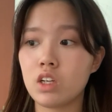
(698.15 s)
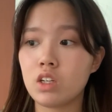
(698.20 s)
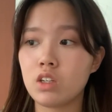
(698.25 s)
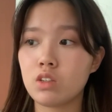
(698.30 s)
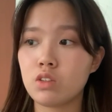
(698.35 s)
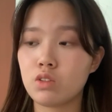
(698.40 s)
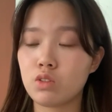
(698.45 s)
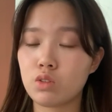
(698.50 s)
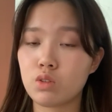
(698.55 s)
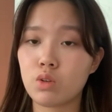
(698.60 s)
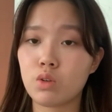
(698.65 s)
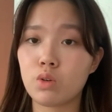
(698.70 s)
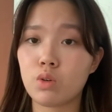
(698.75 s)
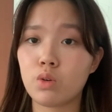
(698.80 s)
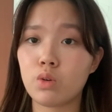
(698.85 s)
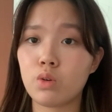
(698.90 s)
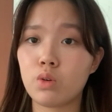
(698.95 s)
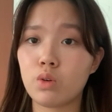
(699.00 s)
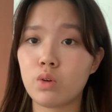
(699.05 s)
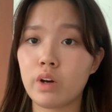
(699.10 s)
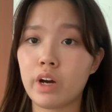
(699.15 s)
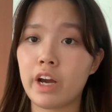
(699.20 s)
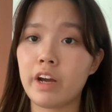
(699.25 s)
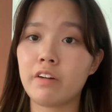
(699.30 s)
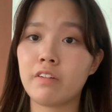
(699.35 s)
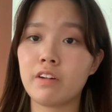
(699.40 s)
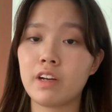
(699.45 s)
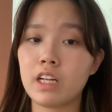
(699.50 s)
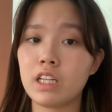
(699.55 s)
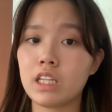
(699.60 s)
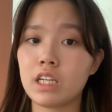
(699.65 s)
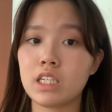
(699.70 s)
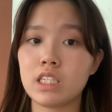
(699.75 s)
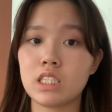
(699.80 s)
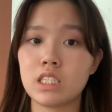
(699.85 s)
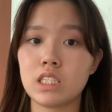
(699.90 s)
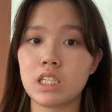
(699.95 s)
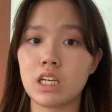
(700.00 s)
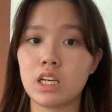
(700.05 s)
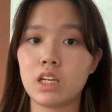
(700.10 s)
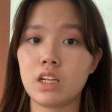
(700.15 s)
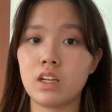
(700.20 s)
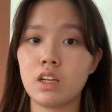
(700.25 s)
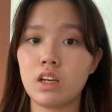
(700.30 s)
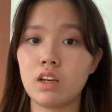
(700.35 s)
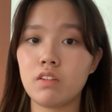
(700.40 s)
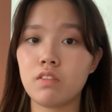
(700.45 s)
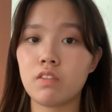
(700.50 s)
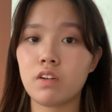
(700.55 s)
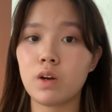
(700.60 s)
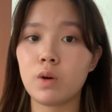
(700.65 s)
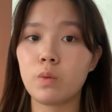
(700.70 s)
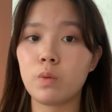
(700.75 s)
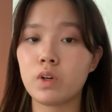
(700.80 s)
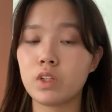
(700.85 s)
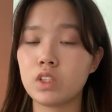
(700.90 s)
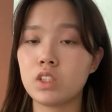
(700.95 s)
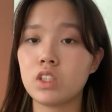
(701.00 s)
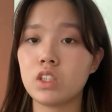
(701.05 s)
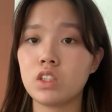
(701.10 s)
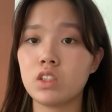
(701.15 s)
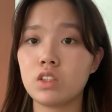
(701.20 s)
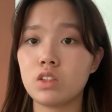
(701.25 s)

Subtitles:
So I realized that if I wanted